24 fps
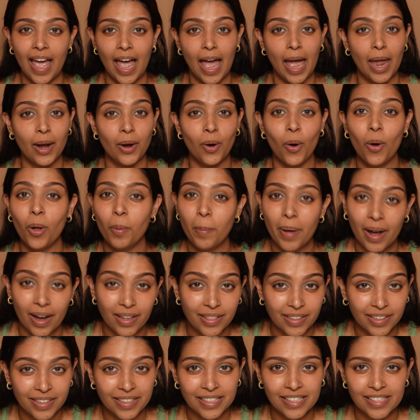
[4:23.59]
and all my
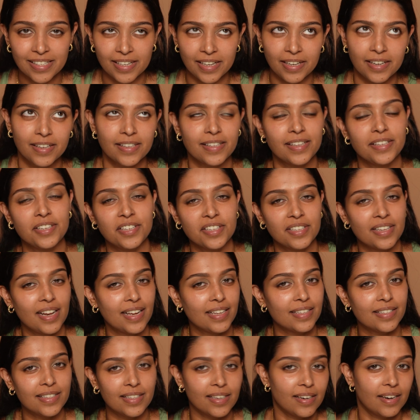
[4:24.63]
other concealers are just
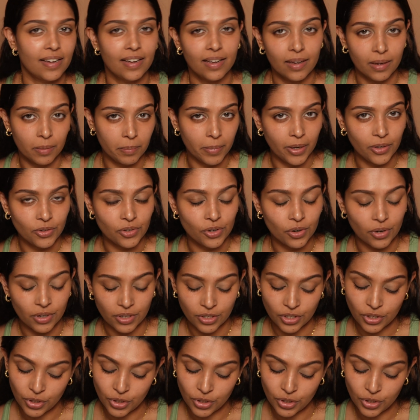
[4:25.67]
like sitting in my drawers.